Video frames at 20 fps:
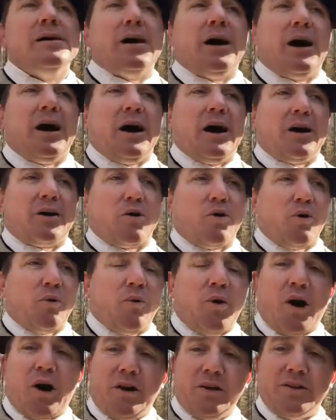
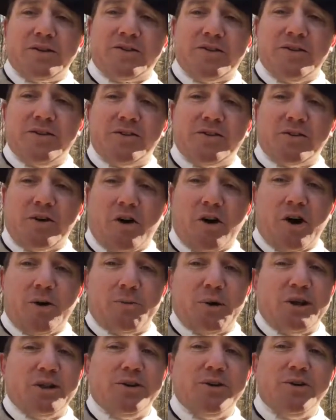Cornwallis's
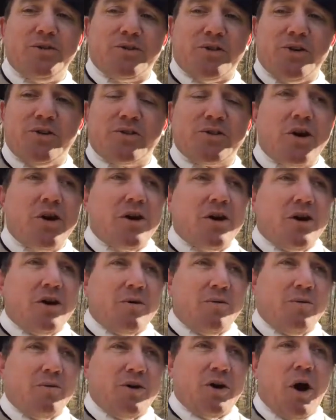army loses
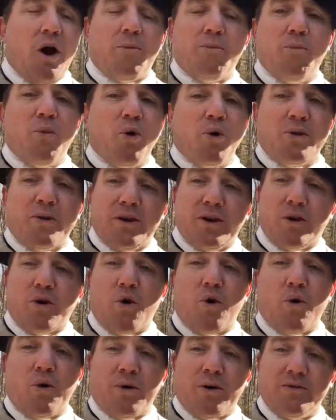more than a
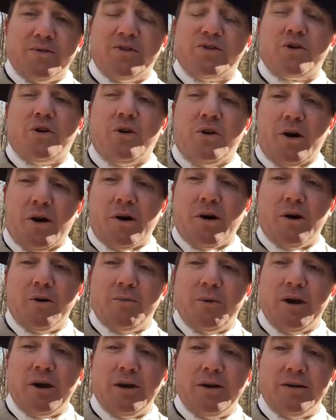quarter of his whole
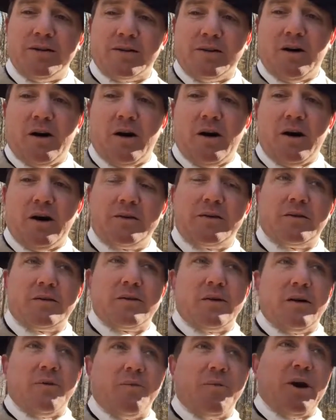army is
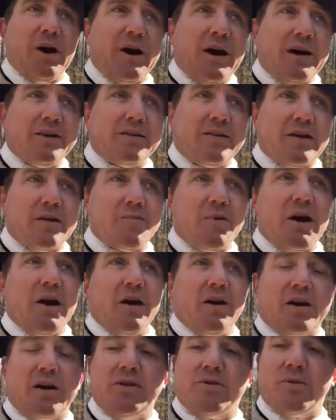lost, and whereas the
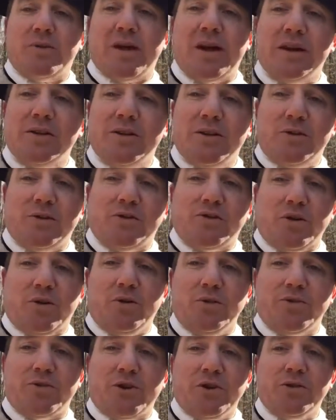Americans, when they lose
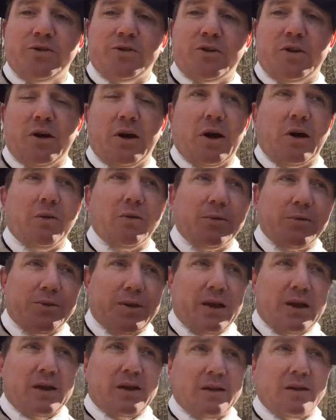soldiers,
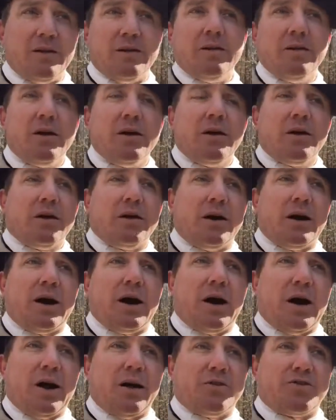they can
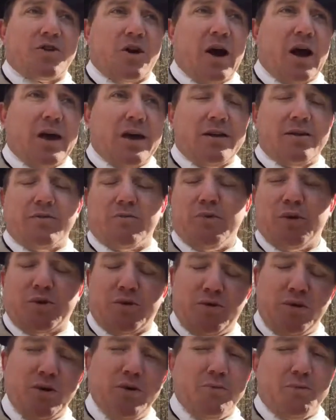try and
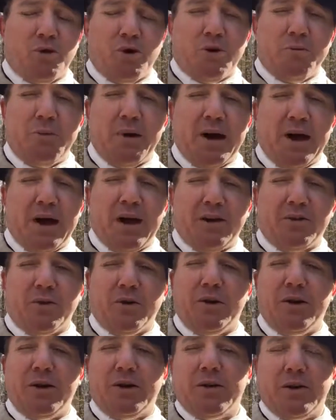recruit more men
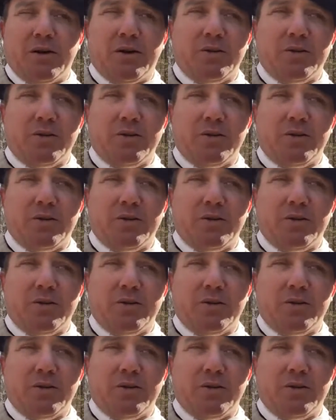or